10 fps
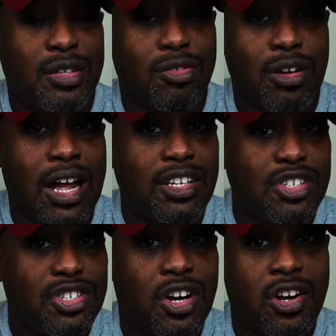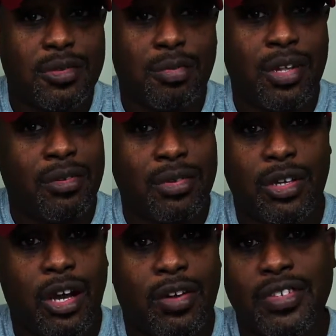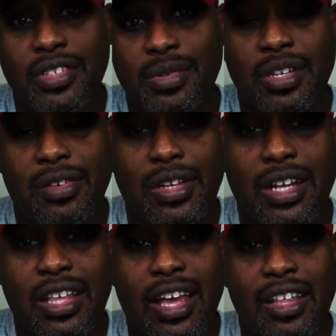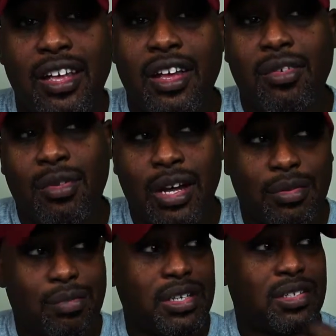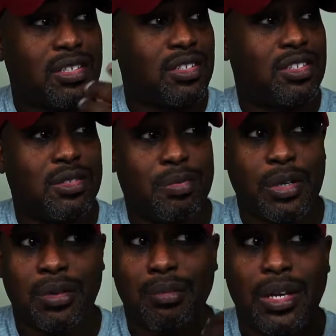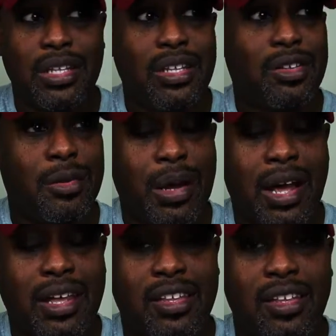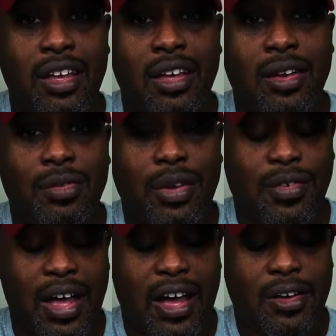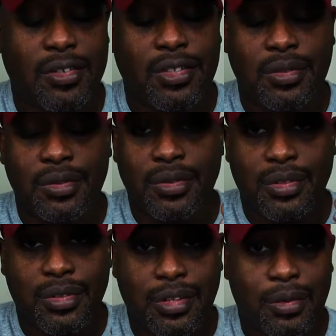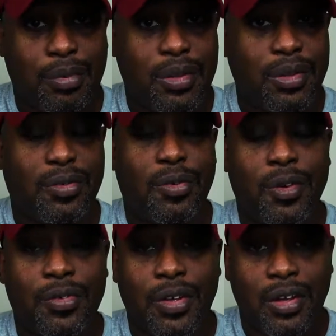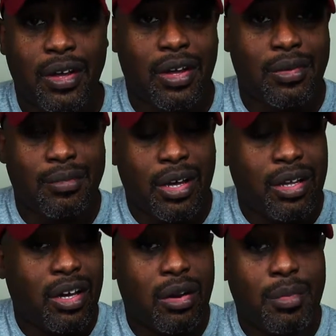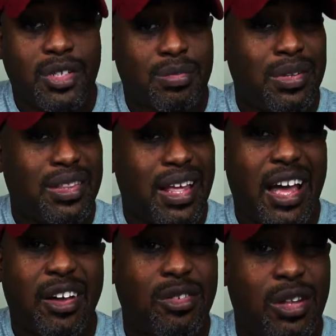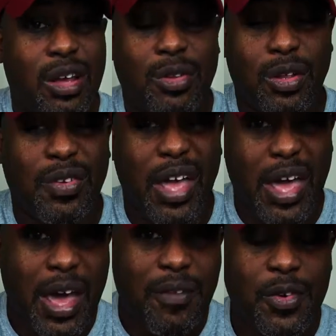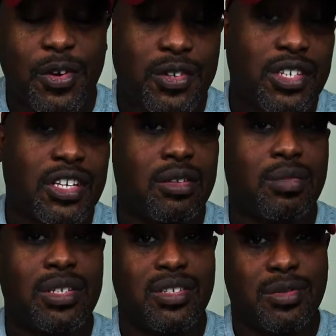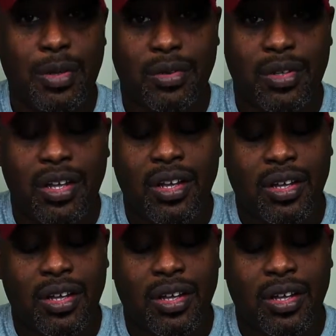riding sharks, playing with dolphins and stuff like that, while the business is just putting money in their pocket without them putting forth an almost maniacal level of effort to get the business built.